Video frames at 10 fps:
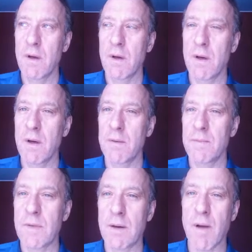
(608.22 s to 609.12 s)
uh,
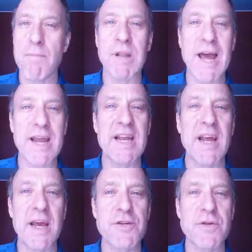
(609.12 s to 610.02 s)
a blanket
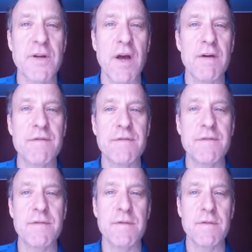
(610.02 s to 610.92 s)
hatred of